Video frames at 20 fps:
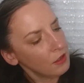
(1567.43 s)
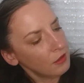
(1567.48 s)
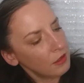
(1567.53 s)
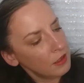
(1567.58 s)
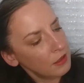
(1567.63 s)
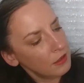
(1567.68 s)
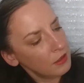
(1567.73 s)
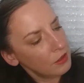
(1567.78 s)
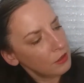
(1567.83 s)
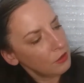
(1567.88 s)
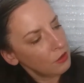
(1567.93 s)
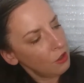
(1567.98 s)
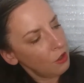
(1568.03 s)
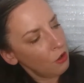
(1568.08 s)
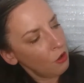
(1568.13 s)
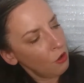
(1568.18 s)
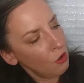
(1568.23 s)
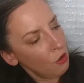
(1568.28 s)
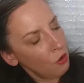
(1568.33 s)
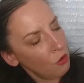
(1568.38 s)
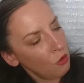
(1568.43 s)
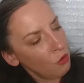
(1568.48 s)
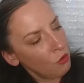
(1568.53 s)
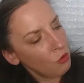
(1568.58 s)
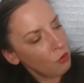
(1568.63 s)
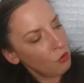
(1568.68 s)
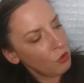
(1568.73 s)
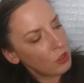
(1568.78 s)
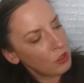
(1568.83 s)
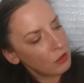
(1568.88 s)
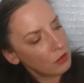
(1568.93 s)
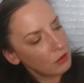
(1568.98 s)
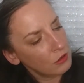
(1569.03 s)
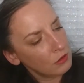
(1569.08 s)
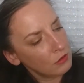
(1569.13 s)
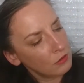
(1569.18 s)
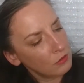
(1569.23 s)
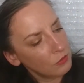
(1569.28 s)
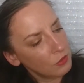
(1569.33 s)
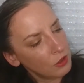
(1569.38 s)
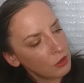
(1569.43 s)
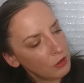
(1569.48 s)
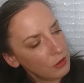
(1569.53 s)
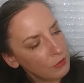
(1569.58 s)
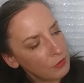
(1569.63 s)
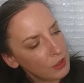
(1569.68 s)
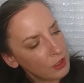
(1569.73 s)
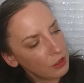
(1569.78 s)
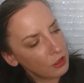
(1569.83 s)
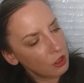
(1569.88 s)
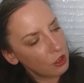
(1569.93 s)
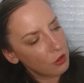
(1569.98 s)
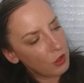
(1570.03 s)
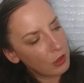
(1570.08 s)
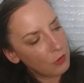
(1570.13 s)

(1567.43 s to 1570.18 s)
let's go, where do I want to go?